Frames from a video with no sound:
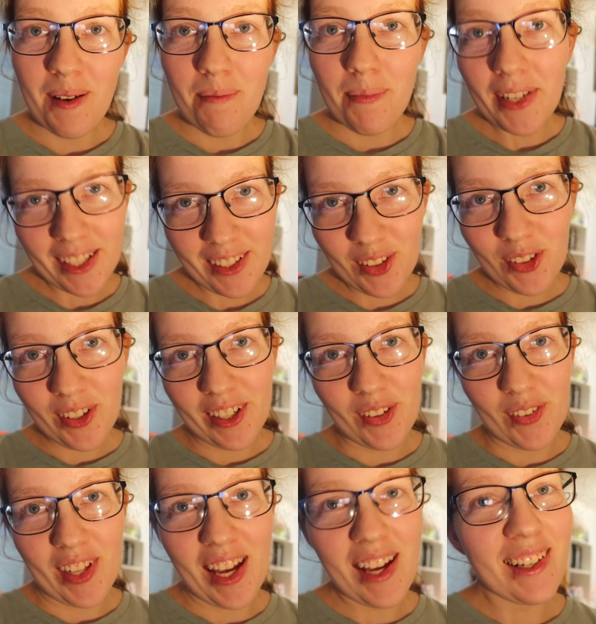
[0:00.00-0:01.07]
But ignoring
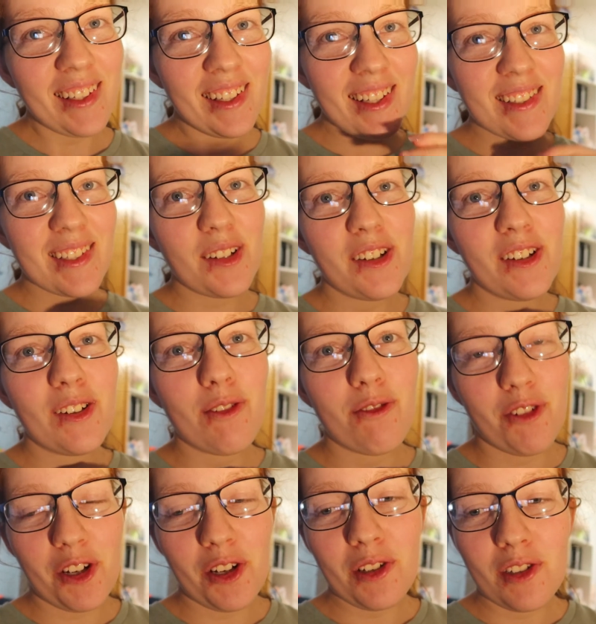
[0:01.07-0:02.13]
all that, let's go
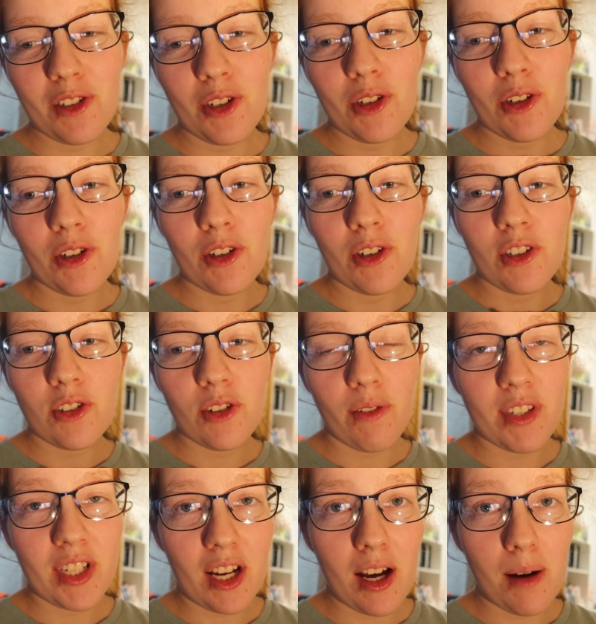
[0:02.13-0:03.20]
first to
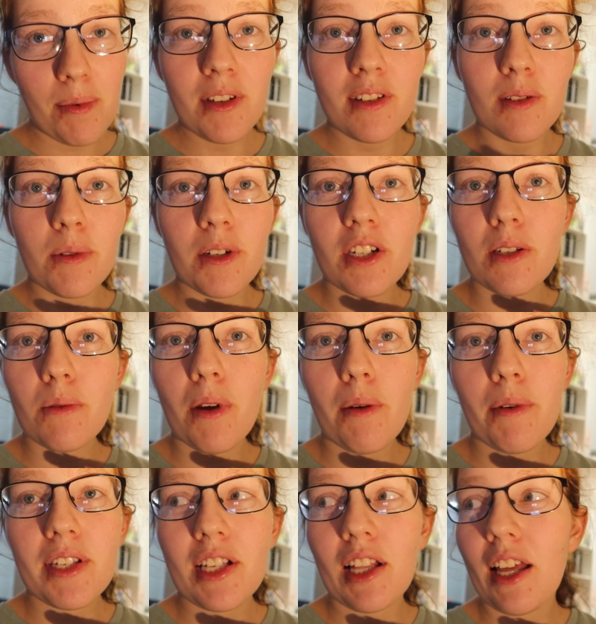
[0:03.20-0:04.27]
Trevor's Carpets, which is where
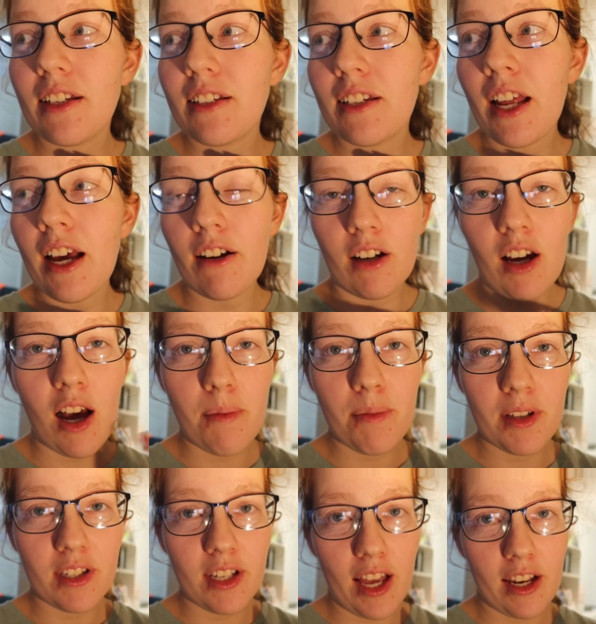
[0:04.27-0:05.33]
we selected our
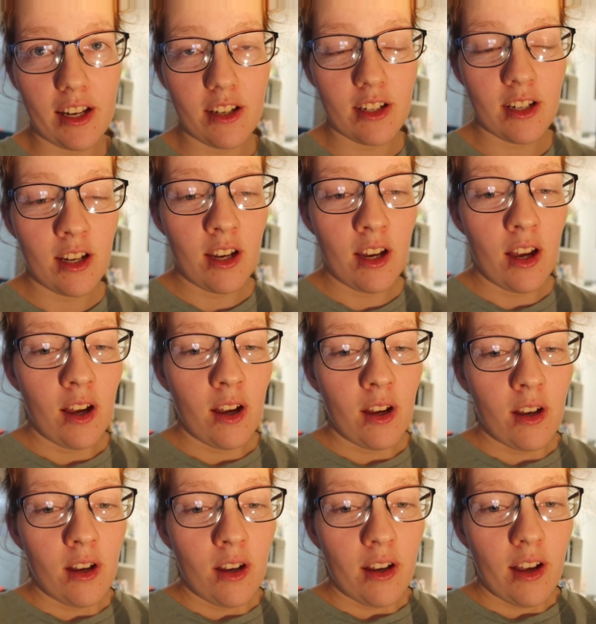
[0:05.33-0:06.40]
carpets and
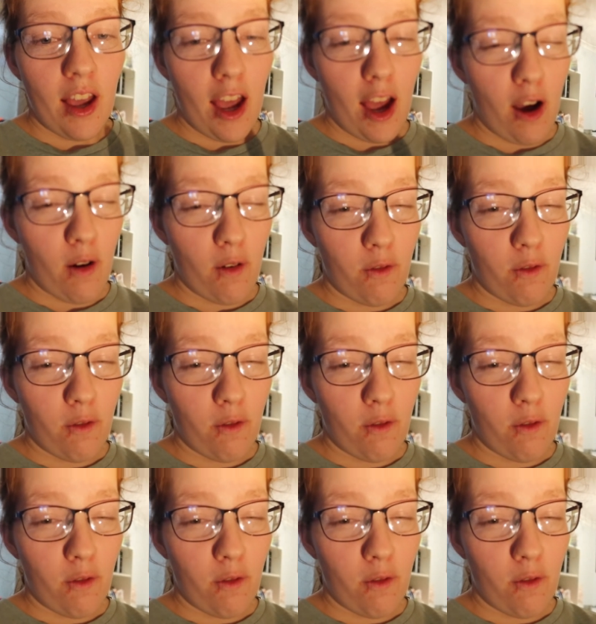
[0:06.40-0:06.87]
our